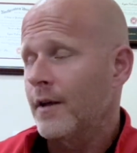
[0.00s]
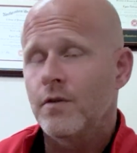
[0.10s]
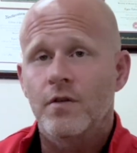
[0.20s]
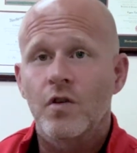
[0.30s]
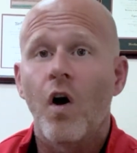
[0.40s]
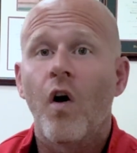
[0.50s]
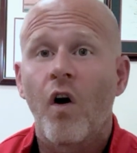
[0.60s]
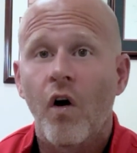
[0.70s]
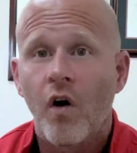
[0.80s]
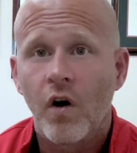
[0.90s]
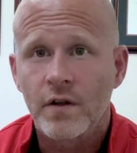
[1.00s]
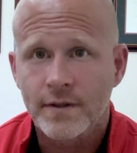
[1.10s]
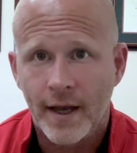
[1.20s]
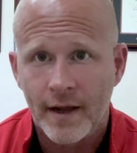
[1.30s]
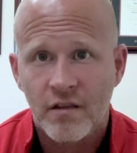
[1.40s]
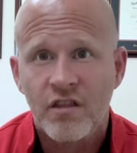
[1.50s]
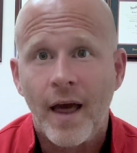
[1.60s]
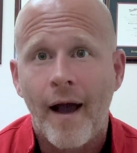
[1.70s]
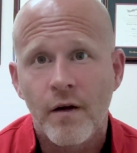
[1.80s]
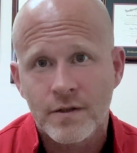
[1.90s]
do this all day,
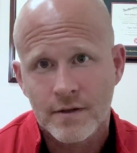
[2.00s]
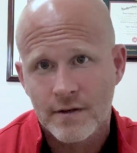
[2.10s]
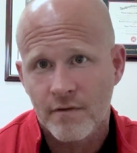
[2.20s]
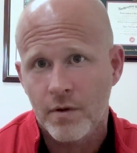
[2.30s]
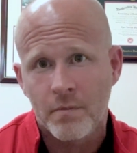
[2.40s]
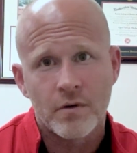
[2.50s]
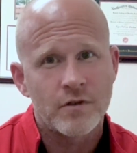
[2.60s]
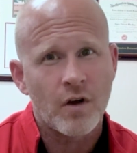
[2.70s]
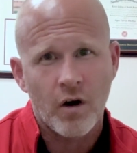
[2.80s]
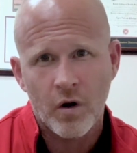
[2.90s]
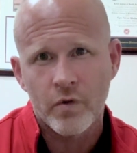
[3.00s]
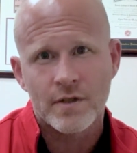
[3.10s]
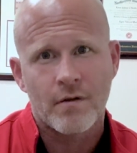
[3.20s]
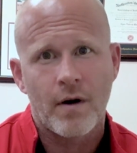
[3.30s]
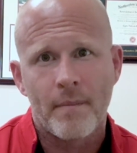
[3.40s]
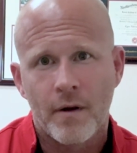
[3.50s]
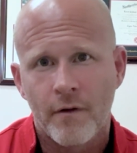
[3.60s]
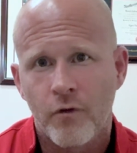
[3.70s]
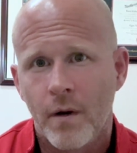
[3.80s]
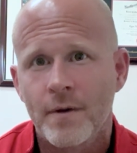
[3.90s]
thousands of people, and it's always the right
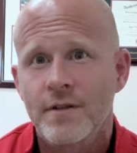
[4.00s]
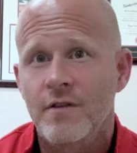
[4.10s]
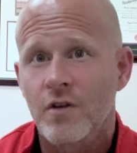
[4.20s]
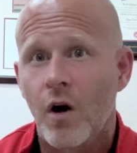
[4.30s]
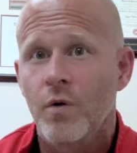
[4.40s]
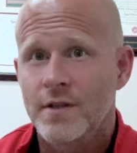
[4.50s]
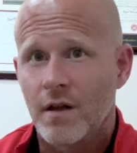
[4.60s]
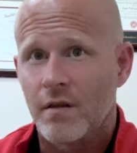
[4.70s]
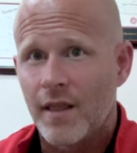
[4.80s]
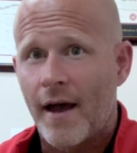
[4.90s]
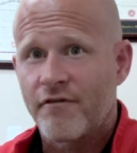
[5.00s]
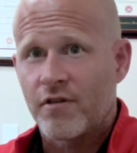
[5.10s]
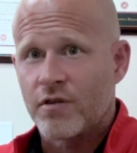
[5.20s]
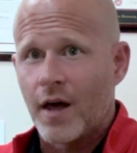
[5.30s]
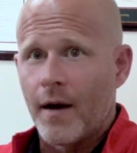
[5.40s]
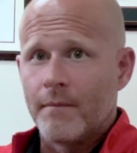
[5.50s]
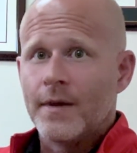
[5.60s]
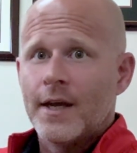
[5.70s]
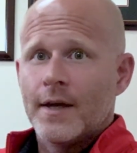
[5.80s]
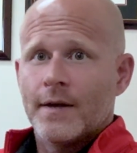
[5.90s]
piriformis. It's always the left thumb
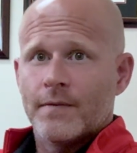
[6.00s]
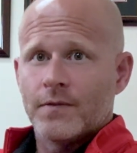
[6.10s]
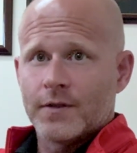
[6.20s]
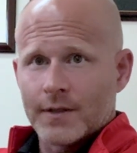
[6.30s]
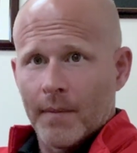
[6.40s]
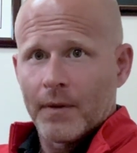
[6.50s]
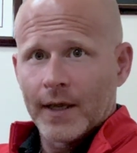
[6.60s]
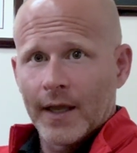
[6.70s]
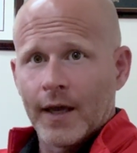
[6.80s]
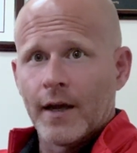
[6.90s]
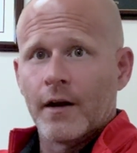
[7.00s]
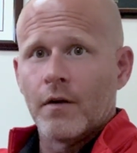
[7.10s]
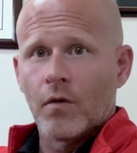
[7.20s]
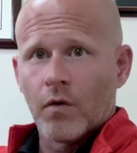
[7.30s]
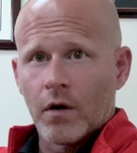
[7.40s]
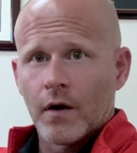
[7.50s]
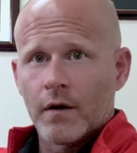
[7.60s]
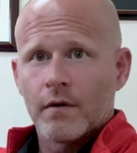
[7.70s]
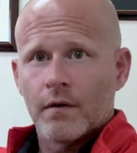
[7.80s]
dipping in, when